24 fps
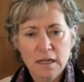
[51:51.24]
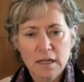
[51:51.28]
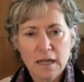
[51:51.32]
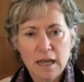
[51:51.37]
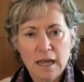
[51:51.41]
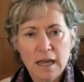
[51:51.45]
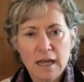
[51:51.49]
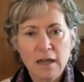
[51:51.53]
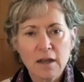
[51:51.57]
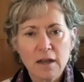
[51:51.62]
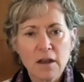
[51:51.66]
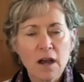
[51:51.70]

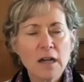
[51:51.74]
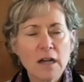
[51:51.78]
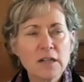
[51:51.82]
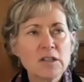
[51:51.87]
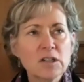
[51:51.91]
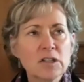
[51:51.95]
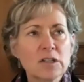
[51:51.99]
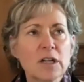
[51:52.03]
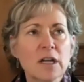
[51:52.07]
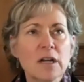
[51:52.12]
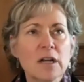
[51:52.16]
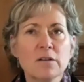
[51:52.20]
And
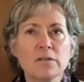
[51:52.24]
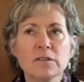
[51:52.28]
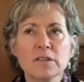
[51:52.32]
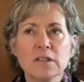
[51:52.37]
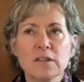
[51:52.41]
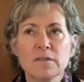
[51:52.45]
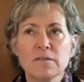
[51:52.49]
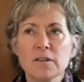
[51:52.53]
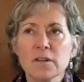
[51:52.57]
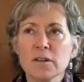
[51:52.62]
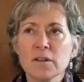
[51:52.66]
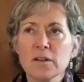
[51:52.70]
gosh knows,
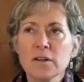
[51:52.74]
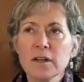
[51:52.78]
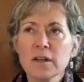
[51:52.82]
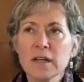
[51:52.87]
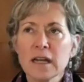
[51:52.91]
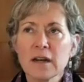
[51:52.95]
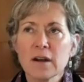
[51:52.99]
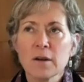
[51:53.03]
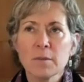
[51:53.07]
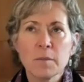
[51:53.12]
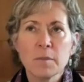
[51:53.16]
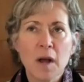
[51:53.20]
if you look
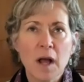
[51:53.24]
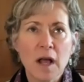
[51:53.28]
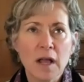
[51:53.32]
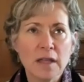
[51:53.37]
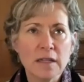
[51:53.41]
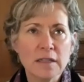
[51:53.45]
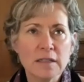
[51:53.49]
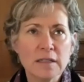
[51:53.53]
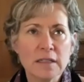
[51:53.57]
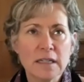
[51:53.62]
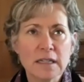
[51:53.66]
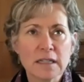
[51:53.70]
at our
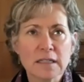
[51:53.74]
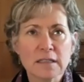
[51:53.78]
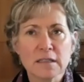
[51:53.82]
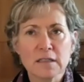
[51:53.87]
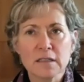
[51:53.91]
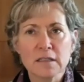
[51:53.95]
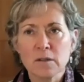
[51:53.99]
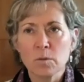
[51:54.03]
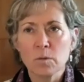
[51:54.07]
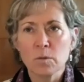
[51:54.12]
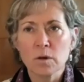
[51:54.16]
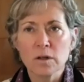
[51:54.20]
politics
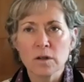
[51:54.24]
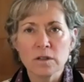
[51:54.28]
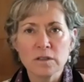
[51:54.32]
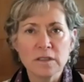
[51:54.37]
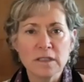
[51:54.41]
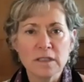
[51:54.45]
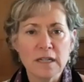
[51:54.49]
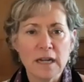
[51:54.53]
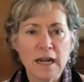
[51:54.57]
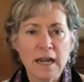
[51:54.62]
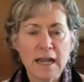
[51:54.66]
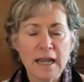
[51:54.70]
in the world
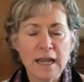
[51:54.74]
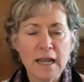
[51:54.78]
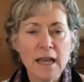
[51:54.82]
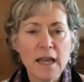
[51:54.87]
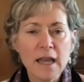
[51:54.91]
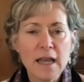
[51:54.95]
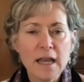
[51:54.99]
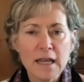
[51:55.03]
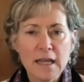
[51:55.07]
today,